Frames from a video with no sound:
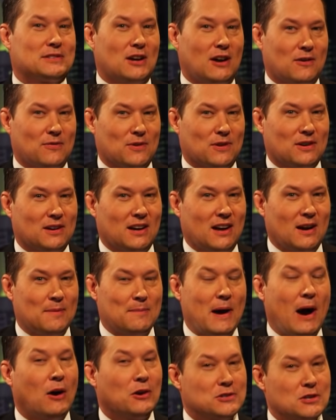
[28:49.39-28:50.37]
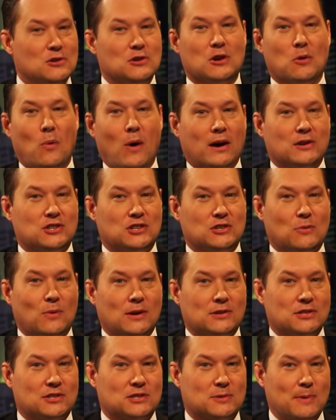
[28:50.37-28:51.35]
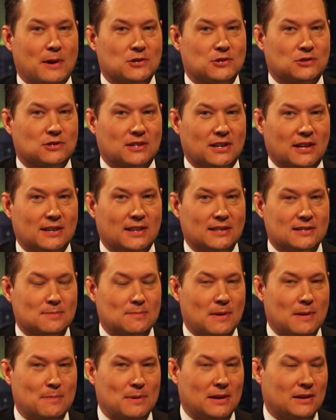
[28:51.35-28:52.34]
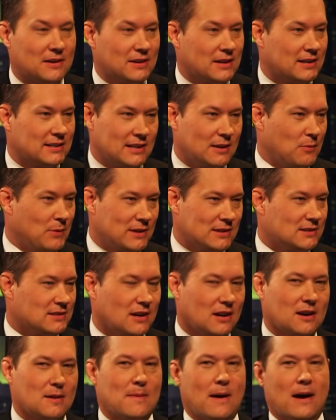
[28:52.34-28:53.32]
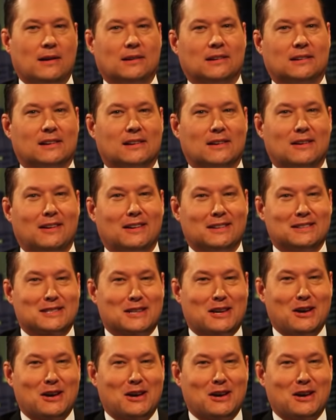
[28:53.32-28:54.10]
offer. Also, you can watch his special tonight. That might be a good idea. We didn't talk about it at all. It's